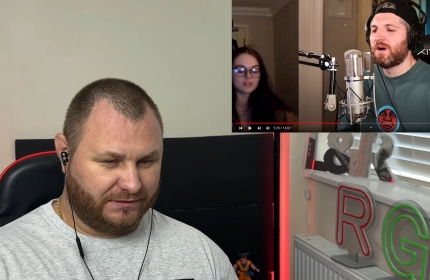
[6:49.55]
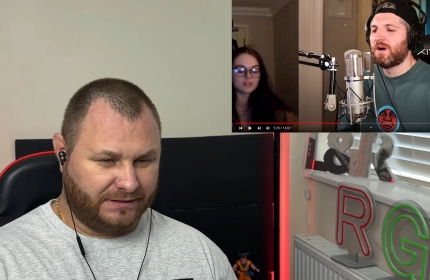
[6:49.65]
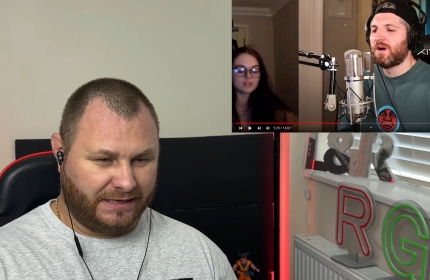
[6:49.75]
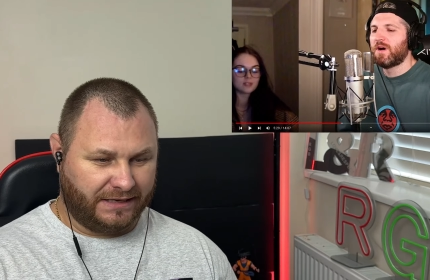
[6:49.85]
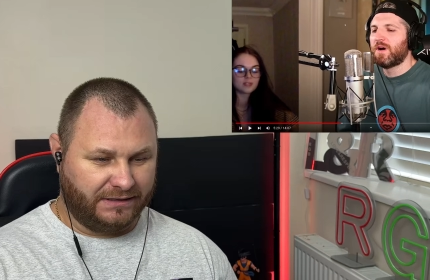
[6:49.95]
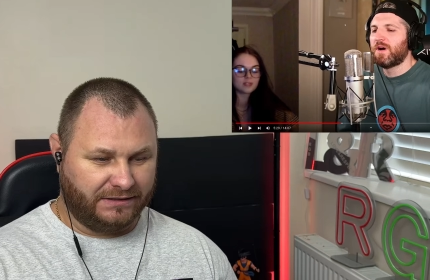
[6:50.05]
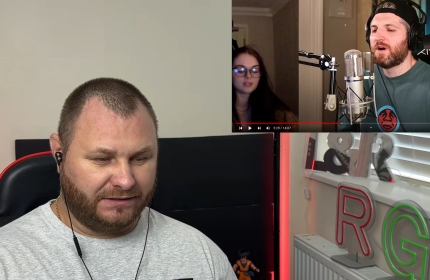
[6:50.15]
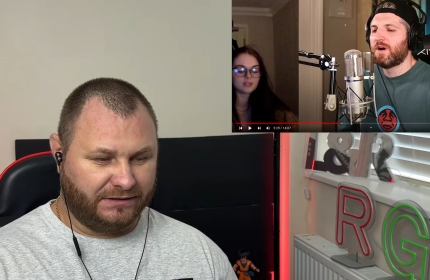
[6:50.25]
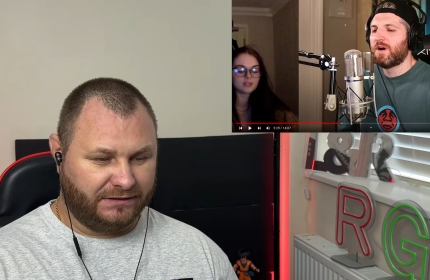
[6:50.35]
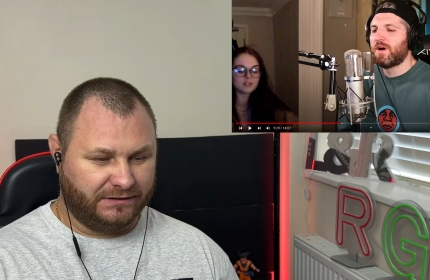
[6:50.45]
Speaker 1: that
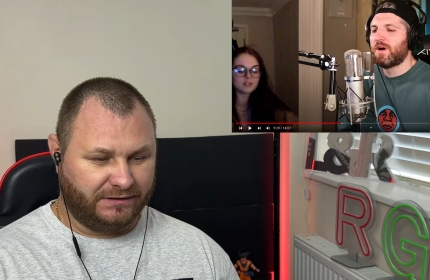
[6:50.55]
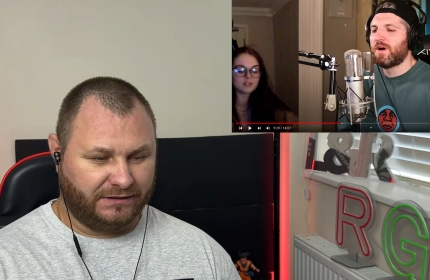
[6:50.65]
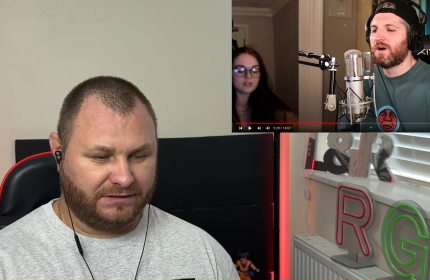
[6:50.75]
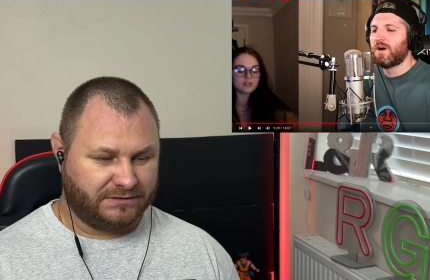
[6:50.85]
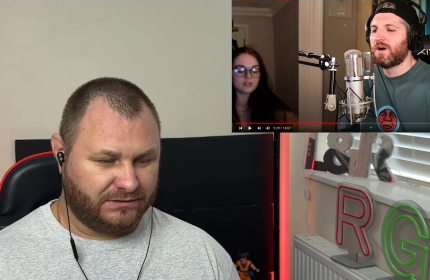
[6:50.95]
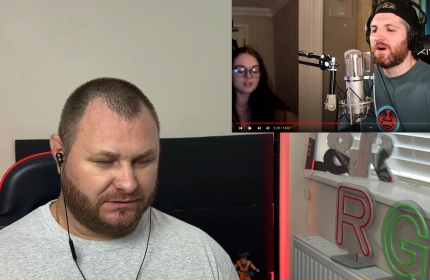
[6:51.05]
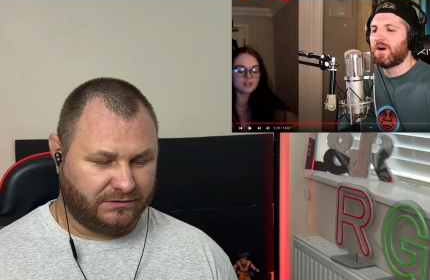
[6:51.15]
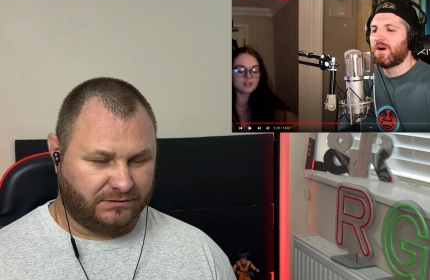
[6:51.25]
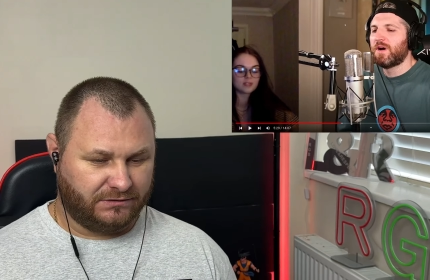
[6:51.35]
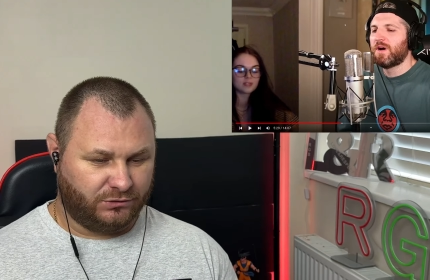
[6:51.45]
he he doesn't
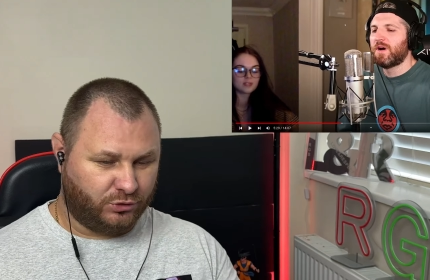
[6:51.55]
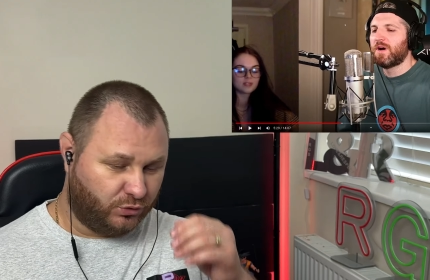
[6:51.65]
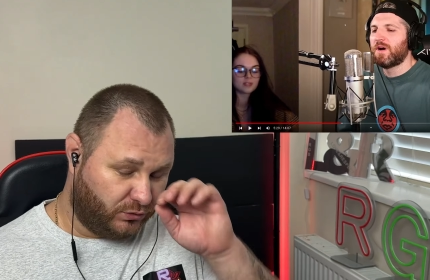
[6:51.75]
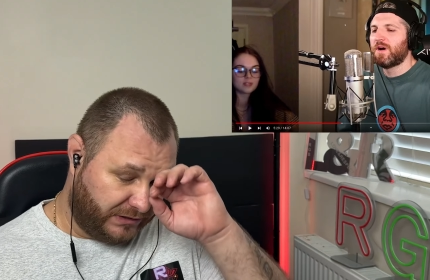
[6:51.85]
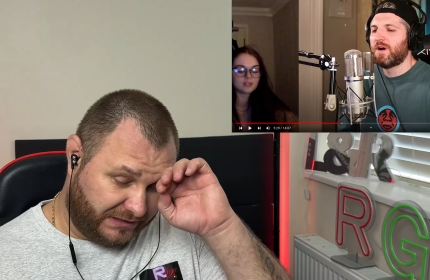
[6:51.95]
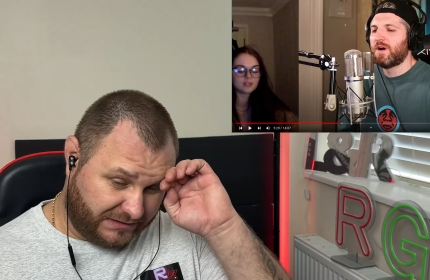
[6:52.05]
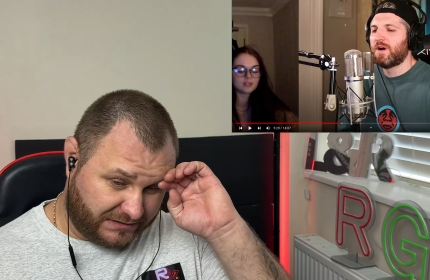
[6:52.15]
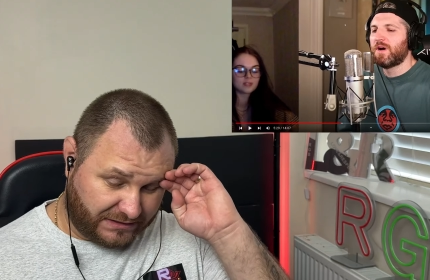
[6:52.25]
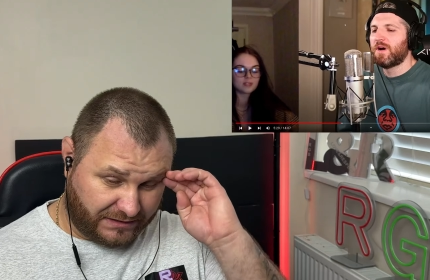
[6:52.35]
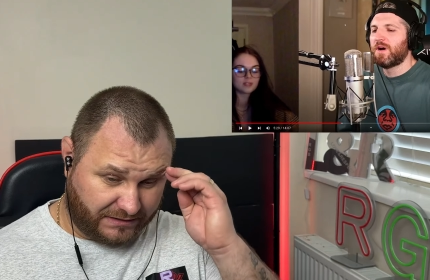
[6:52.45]
do these
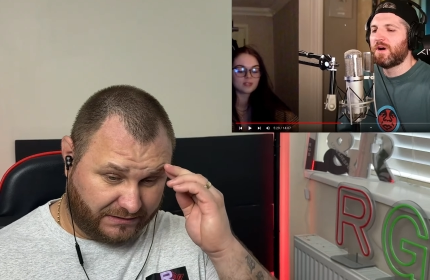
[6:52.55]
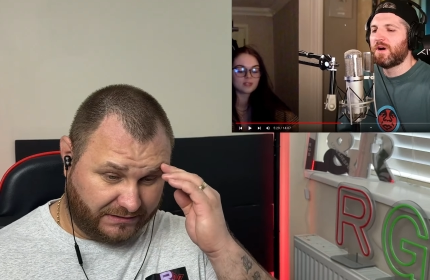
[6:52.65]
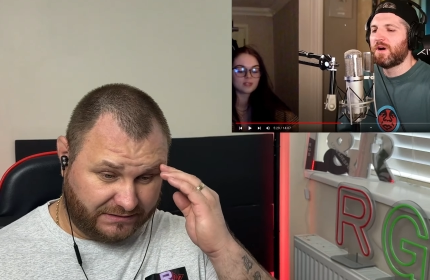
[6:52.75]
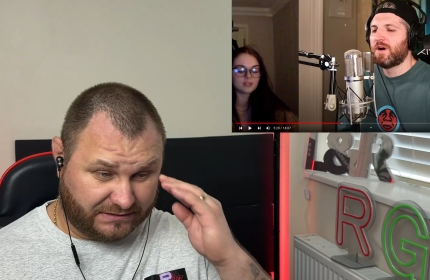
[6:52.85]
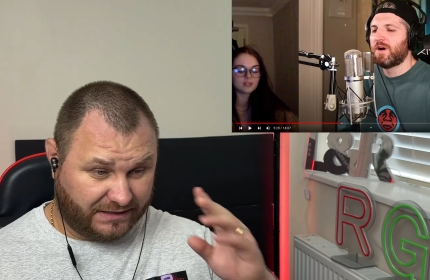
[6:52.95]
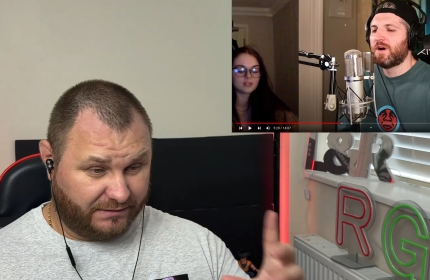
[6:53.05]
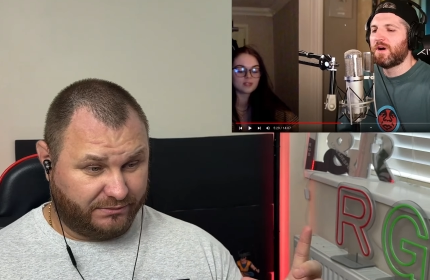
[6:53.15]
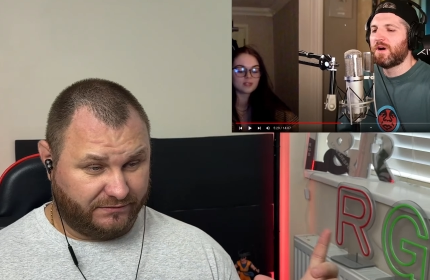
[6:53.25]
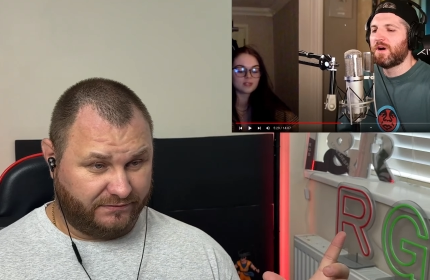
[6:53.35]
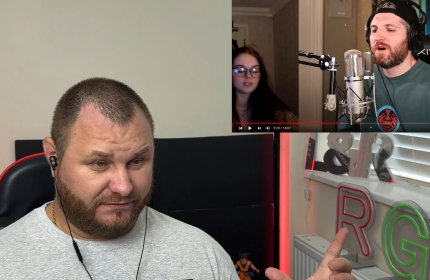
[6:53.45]
uh, these type
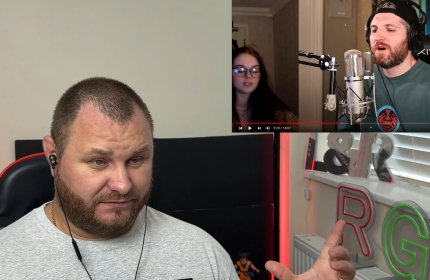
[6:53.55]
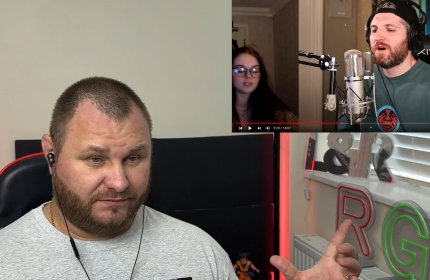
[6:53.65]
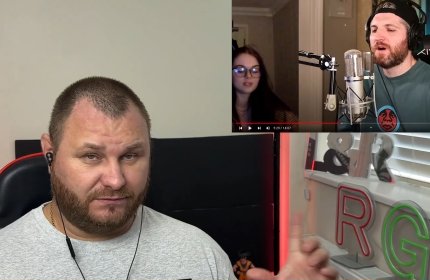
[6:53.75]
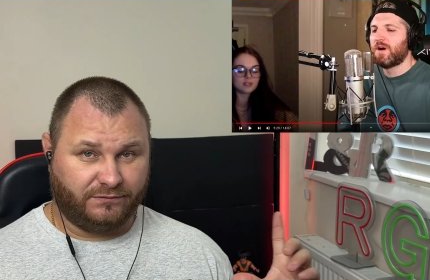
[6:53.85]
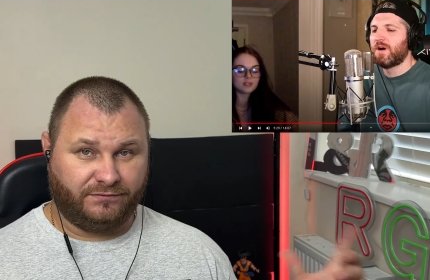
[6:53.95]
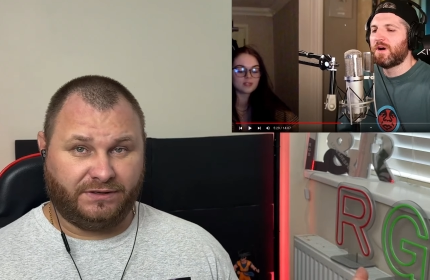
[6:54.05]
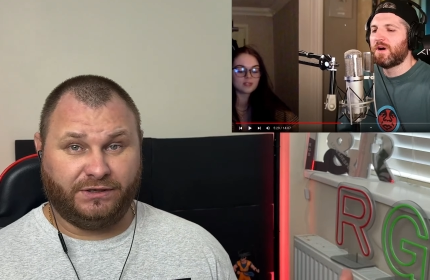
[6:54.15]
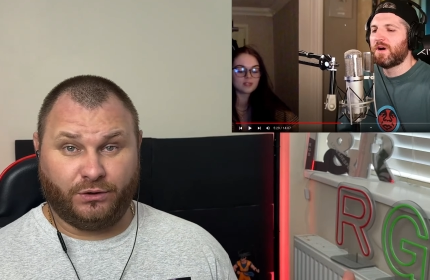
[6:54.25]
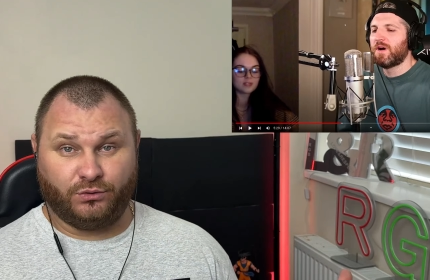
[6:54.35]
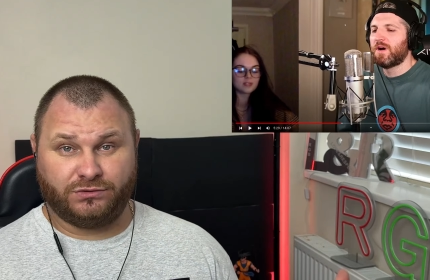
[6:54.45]
of
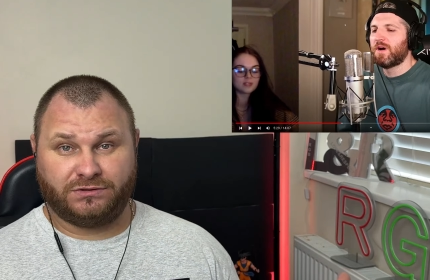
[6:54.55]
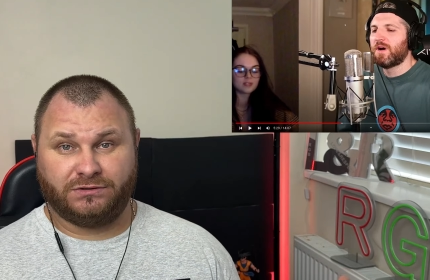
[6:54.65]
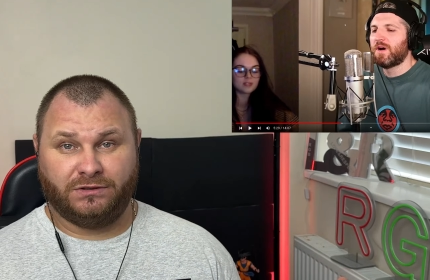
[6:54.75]
videos